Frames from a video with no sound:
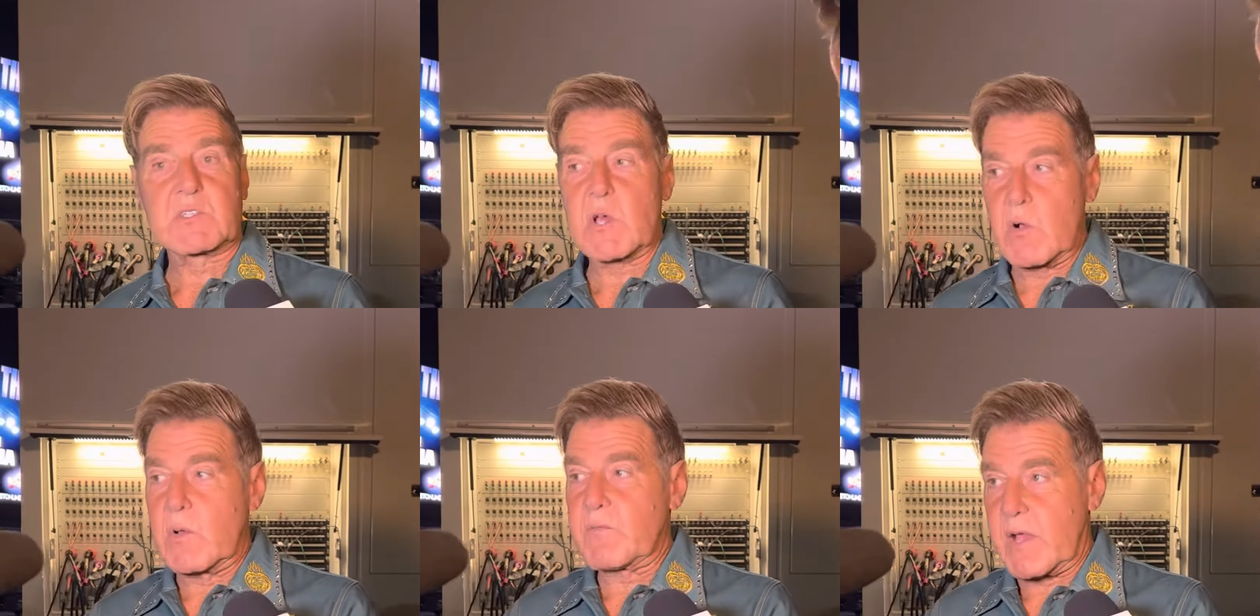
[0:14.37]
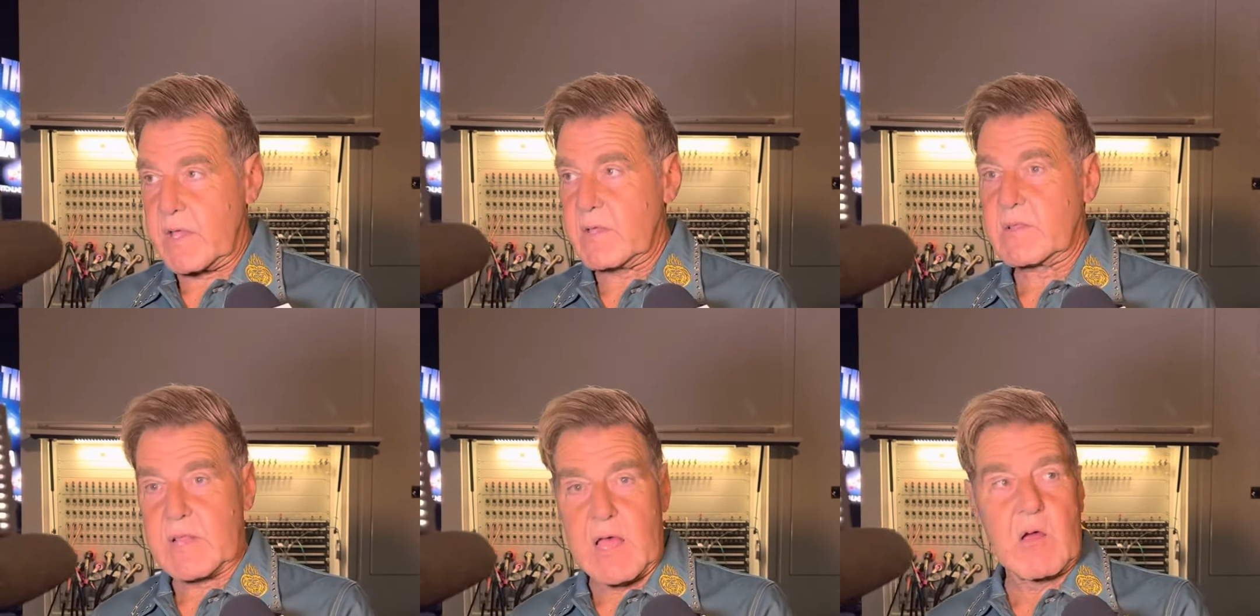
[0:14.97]
Oh, if I
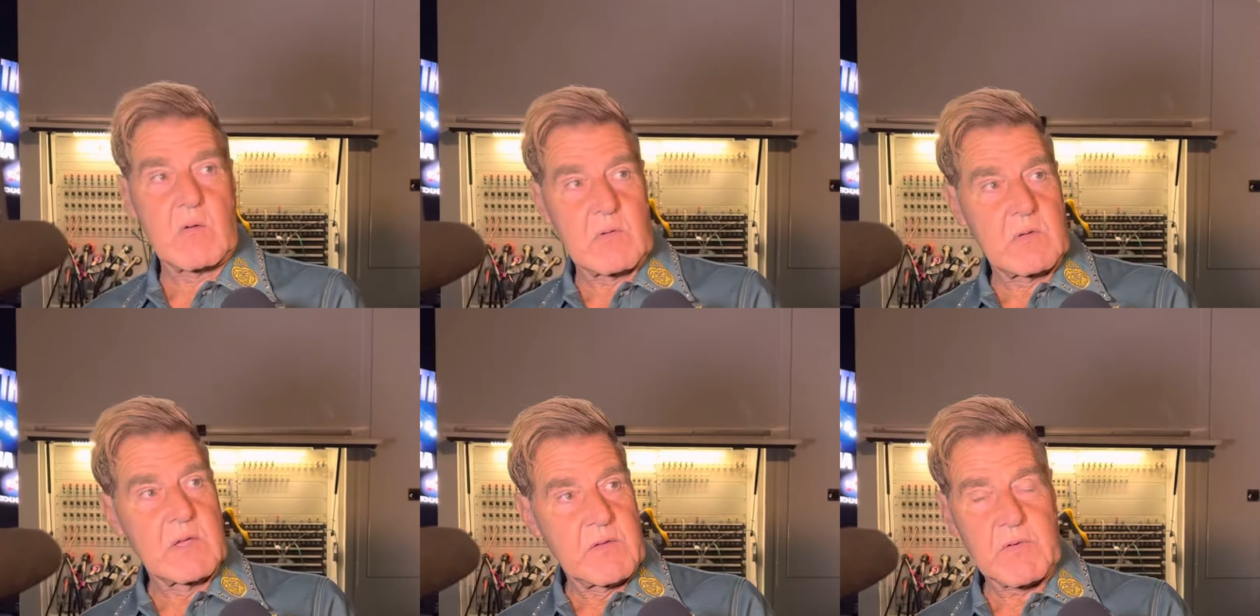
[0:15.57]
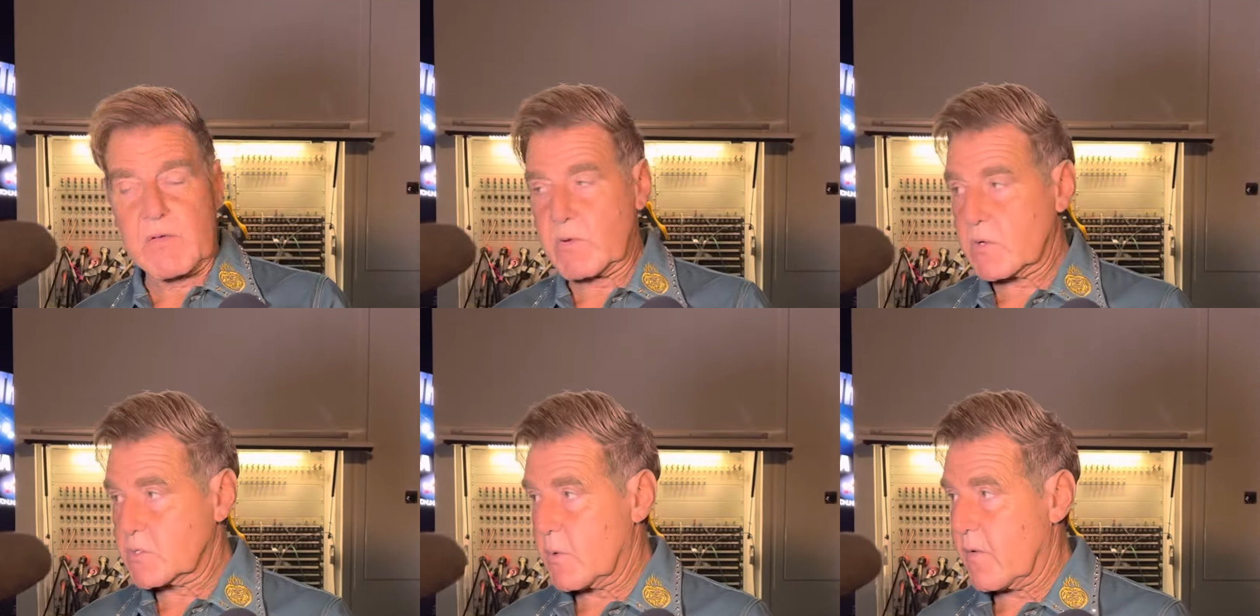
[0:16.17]
now, if I ever go
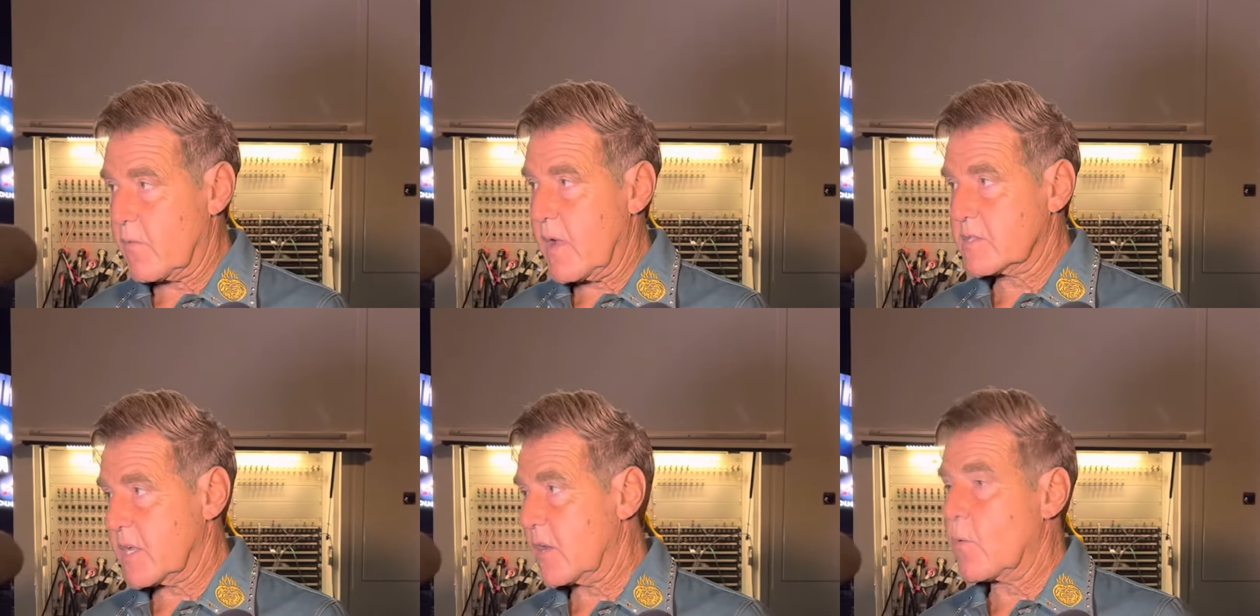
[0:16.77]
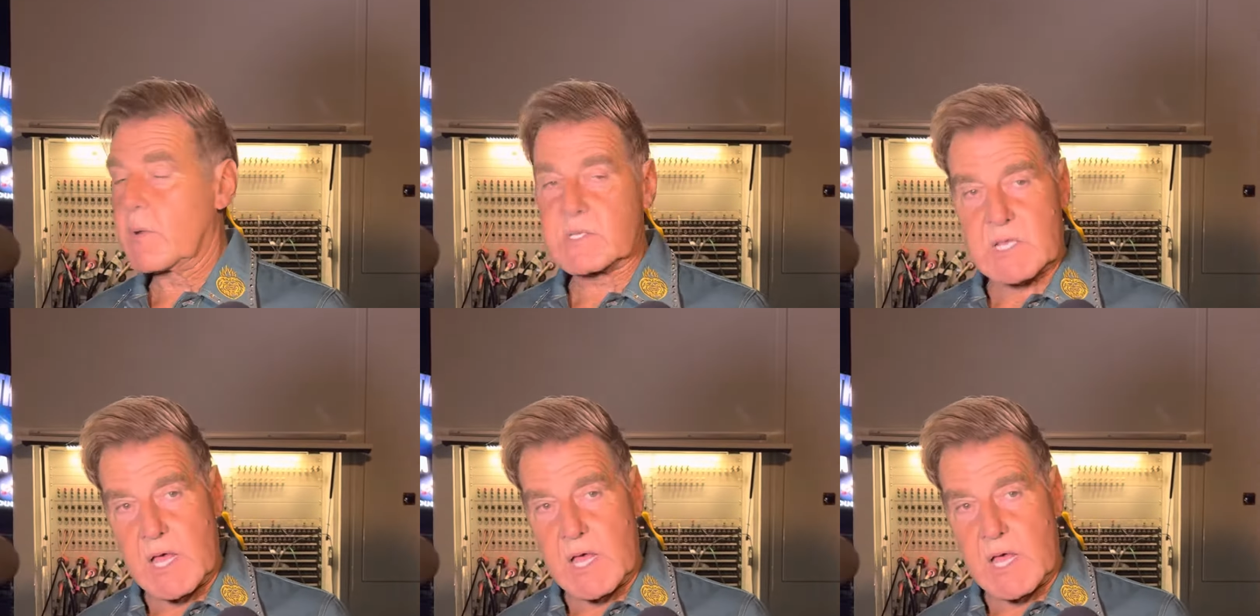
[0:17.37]
12 rounds, I know what it's yeah.